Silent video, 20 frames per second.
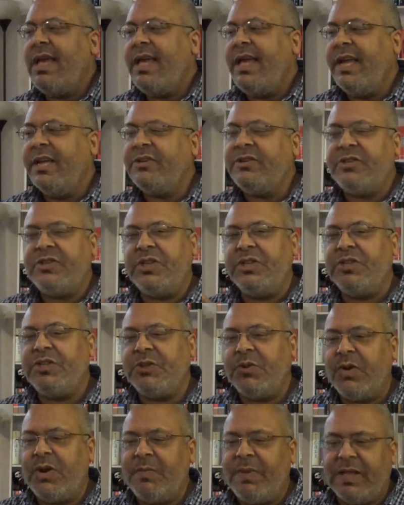Interesting
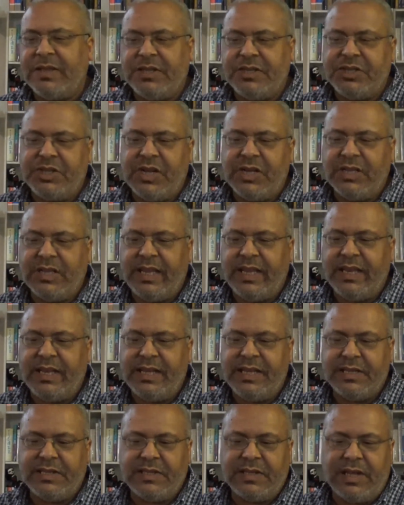story about this young
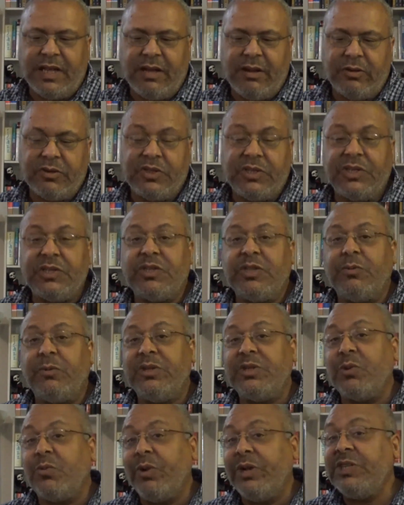lady is her sister
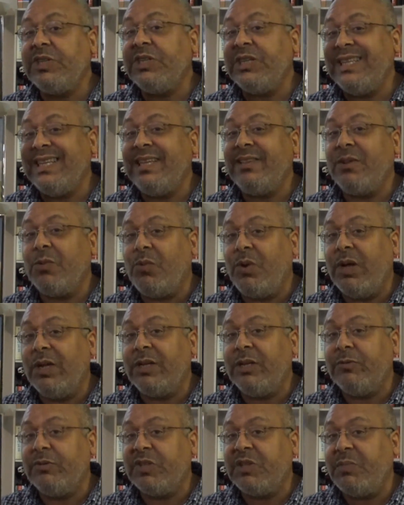was originally the
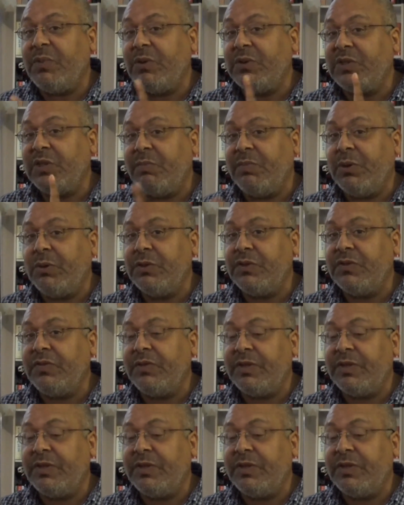one who was supposed to pose for